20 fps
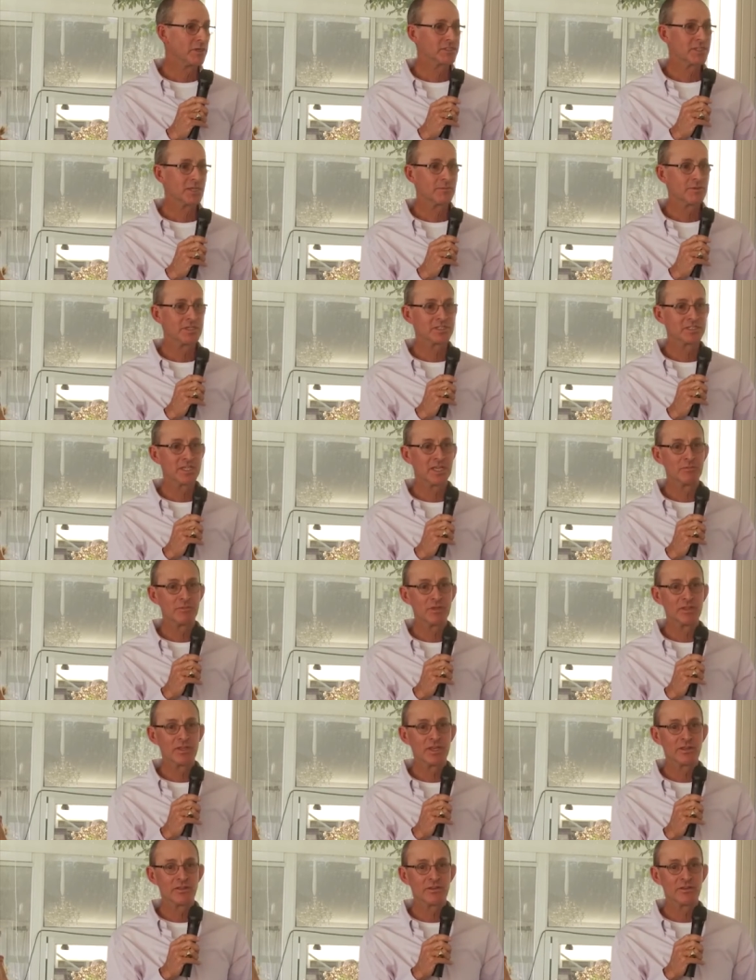Somebody sent me
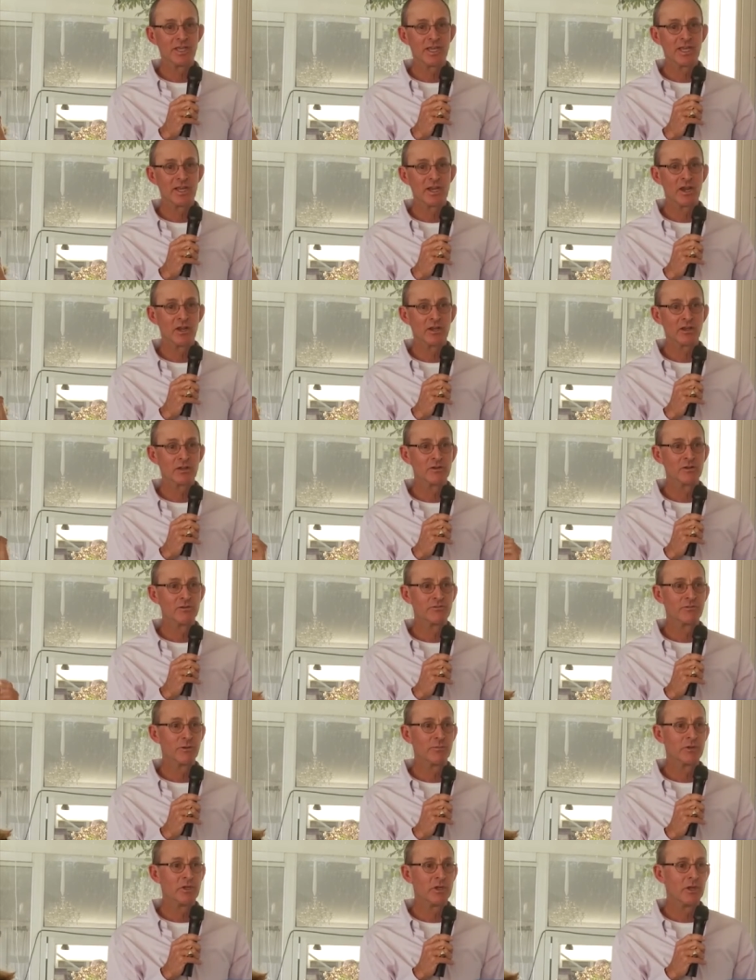the other day an article
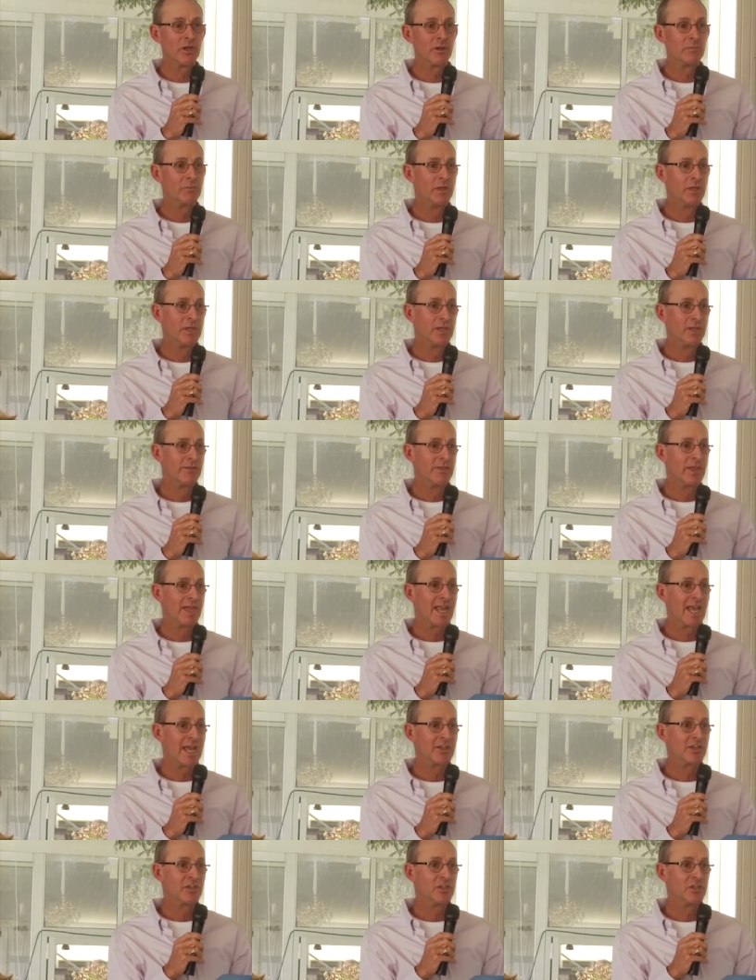from Europe that
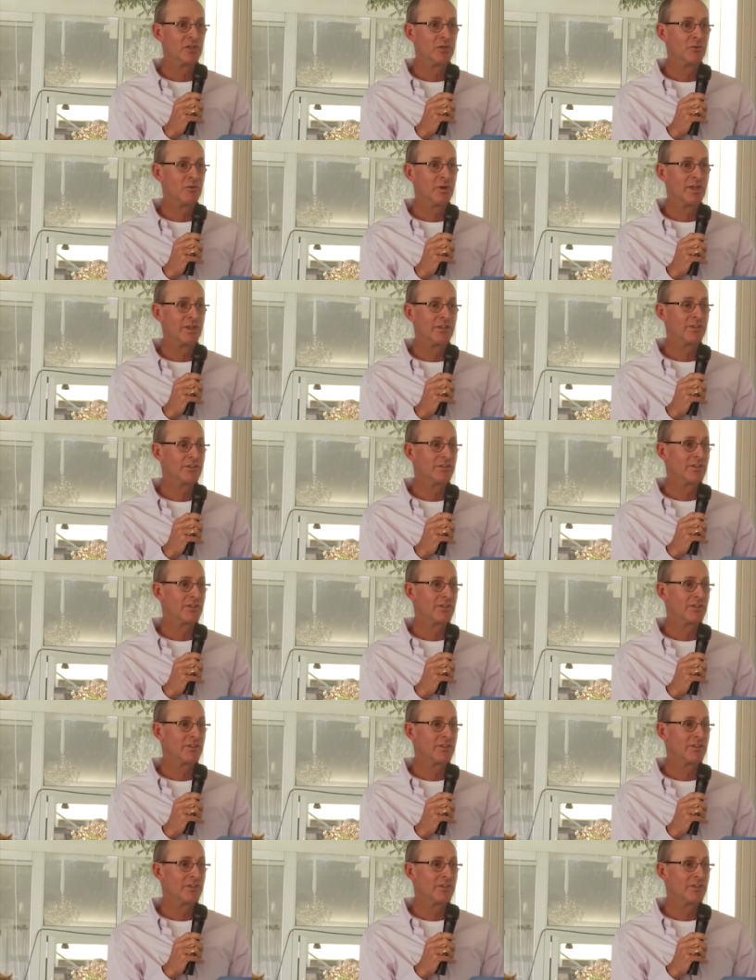had to do with,